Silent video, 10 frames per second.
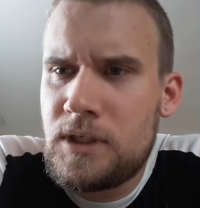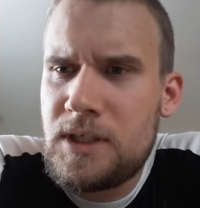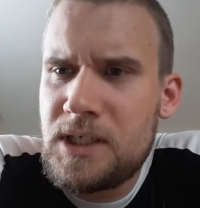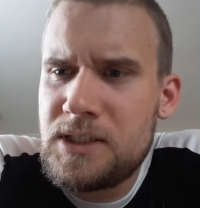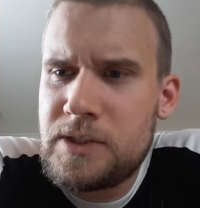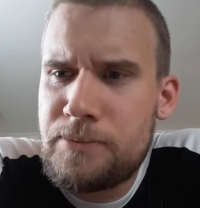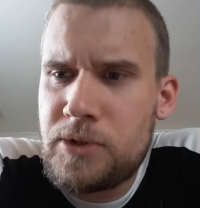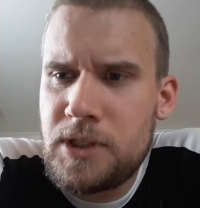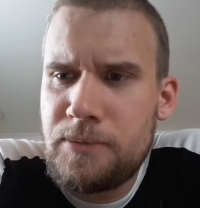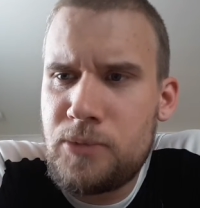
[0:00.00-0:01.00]
that is a
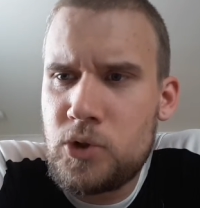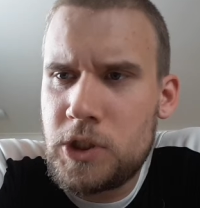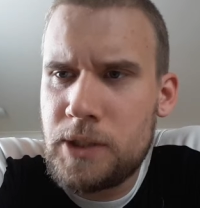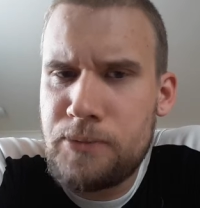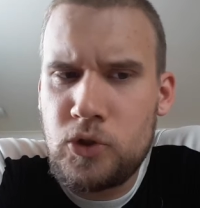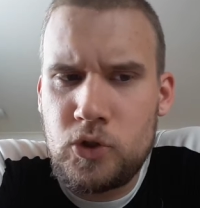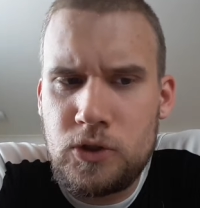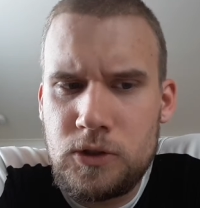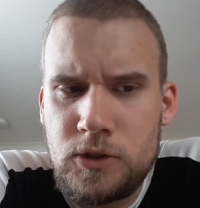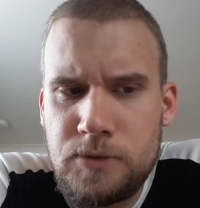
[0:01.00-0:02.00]
pretty important
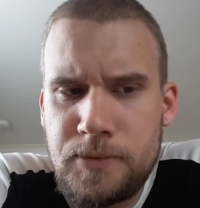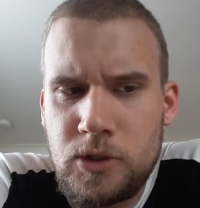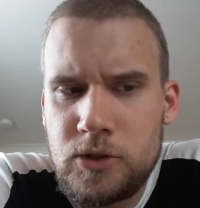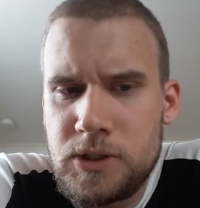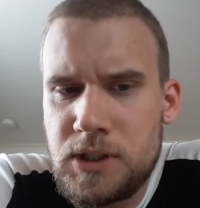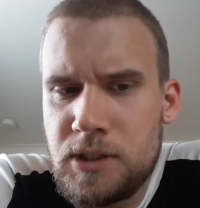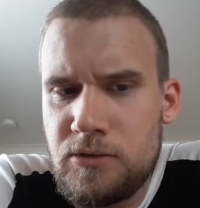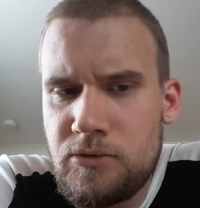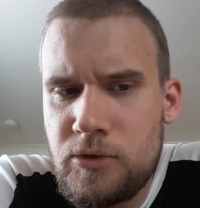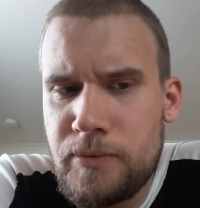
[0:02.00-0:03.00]
point, because it
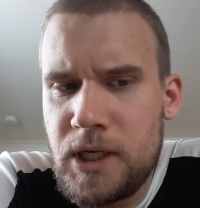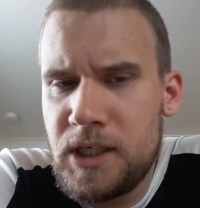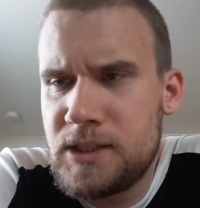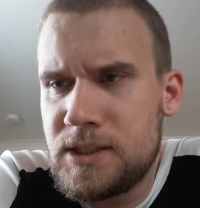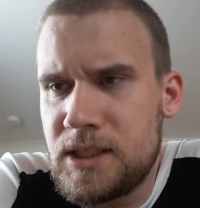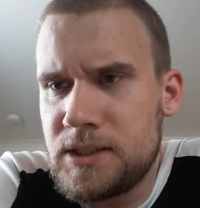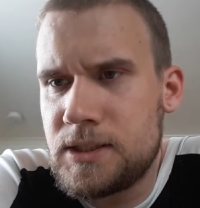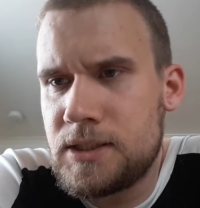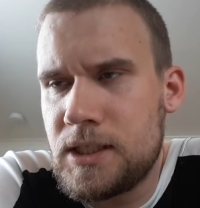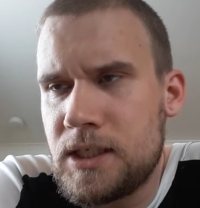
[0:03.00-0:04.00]
reminds
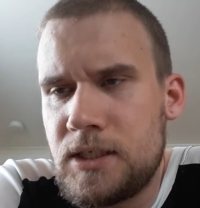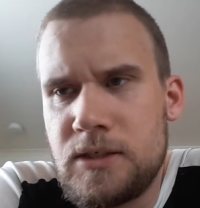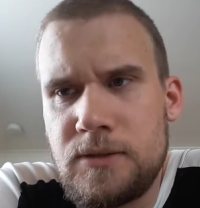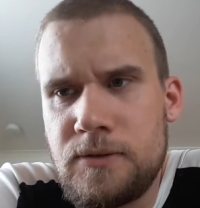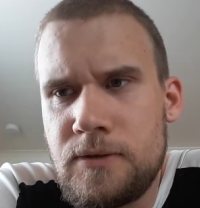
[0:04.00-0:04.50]
us that